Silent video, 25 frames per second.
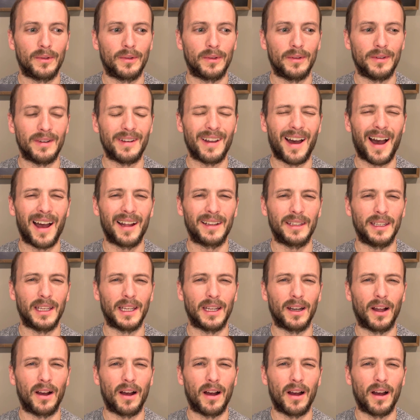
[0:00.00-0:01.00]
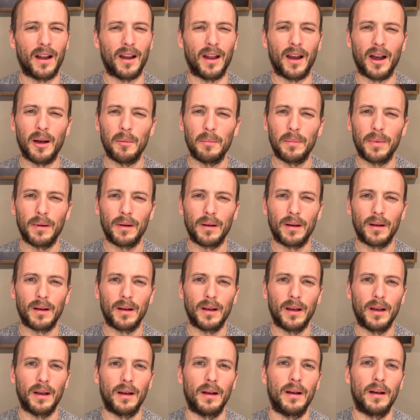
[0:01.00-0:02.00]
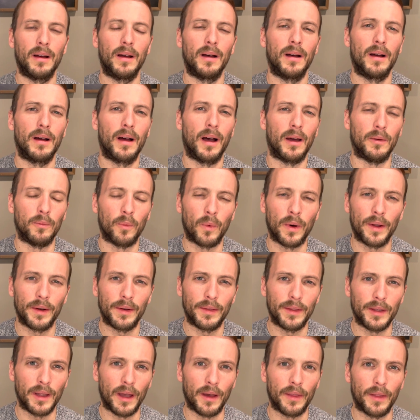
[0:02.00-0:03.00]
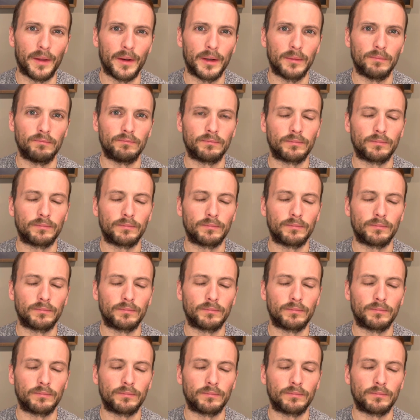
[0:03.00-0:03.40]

not get hung up on one or the other.